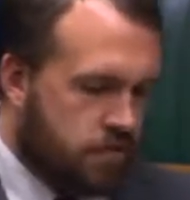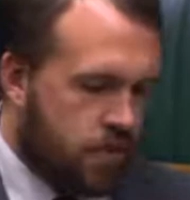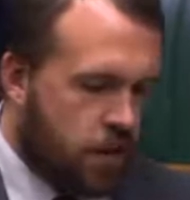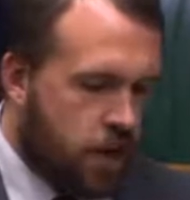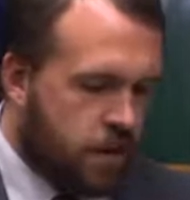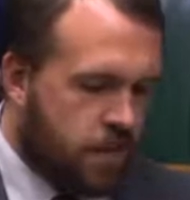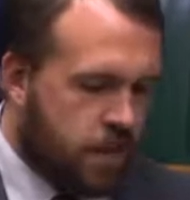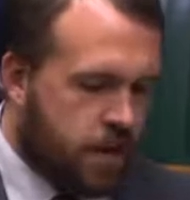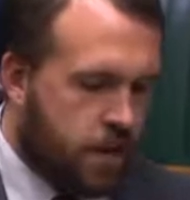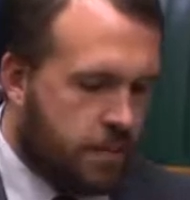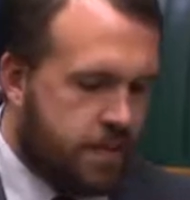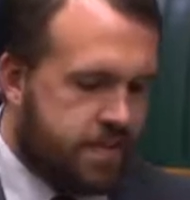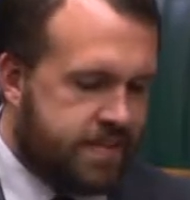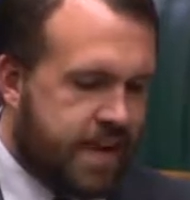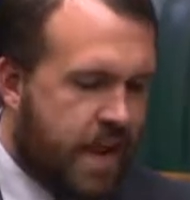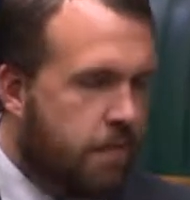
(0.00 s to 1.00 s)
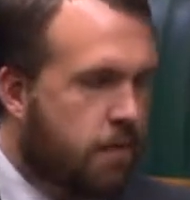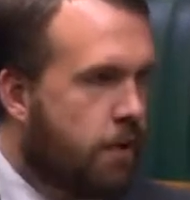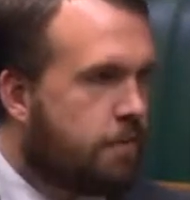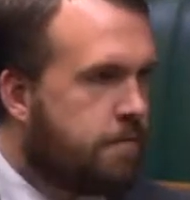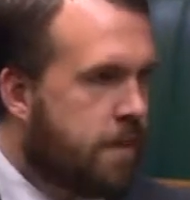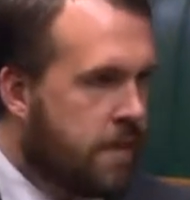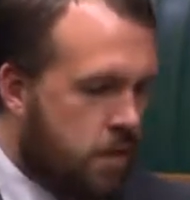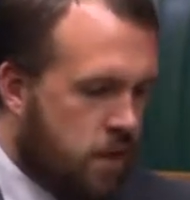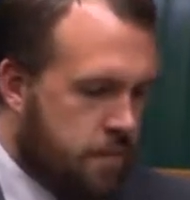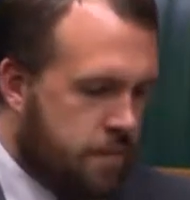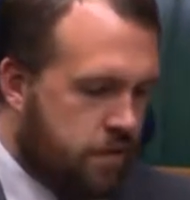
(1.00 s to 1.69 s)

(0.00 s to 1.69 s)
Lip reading: to overcome the terror of midnight